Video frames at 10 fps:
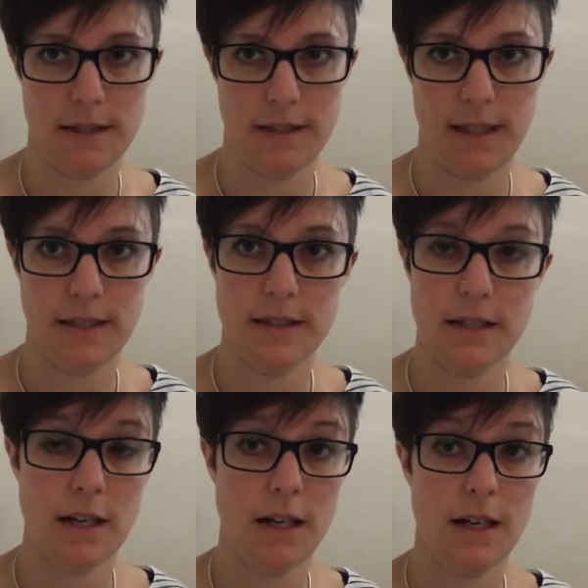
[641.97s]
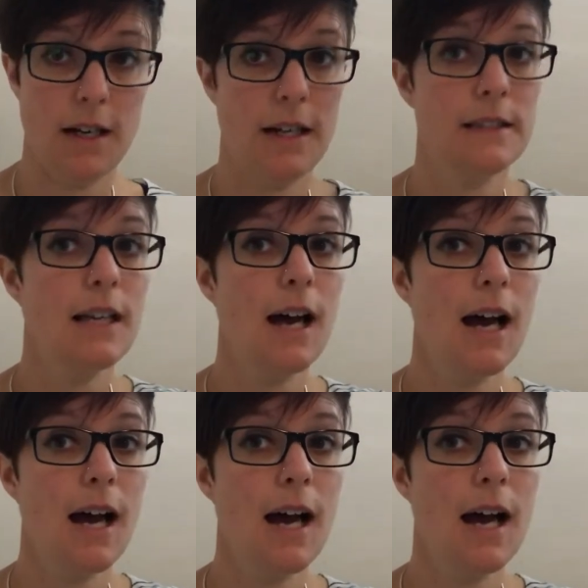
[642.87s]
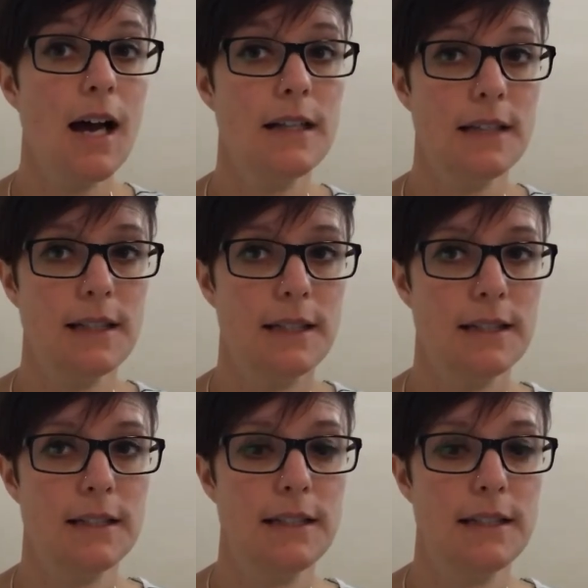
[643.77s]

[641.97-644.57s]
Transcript: and then da da da da da